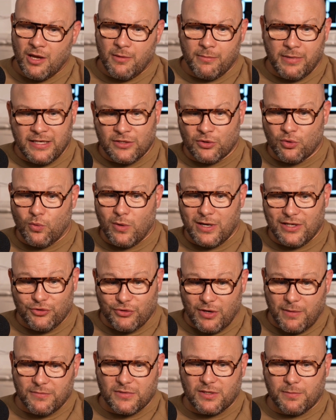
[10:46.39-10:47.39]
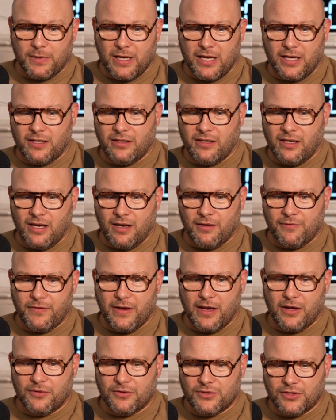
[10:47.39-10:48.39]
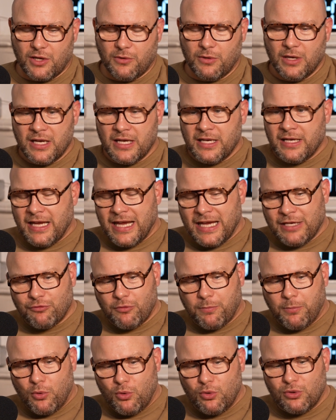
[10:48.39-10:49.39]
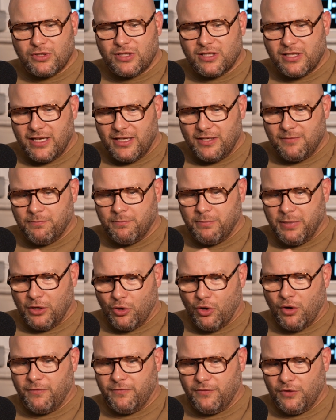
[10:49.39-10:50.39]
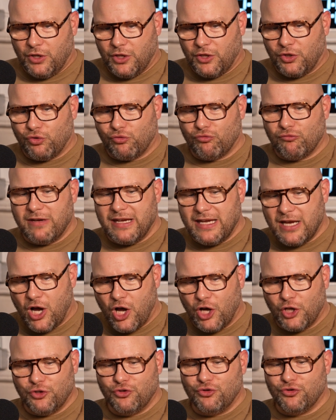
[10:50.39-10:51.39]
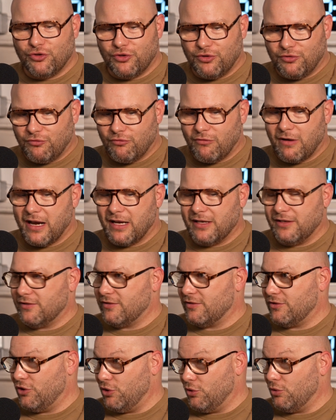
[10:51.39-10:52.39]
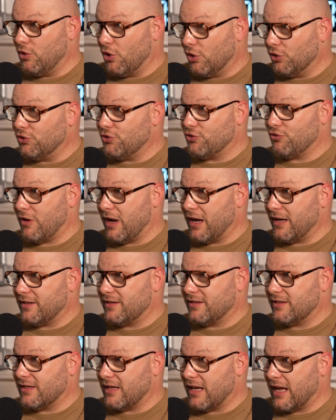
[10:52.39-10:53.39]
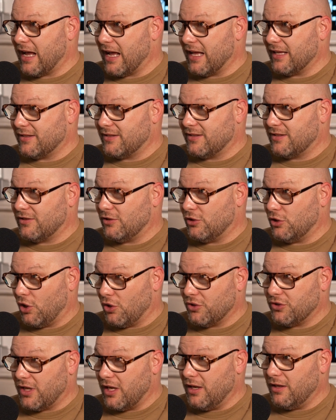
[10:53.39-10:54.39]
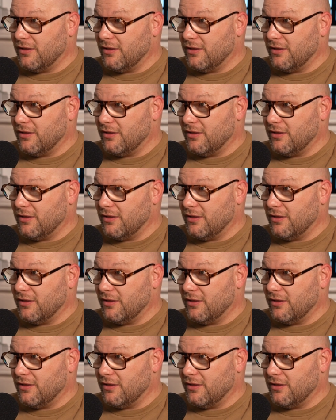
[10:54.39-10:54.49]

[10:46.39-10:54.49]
But he's always dreamt of playing in the NFL. So he's reportedly been offered a 300 grand new contract at Gloucester.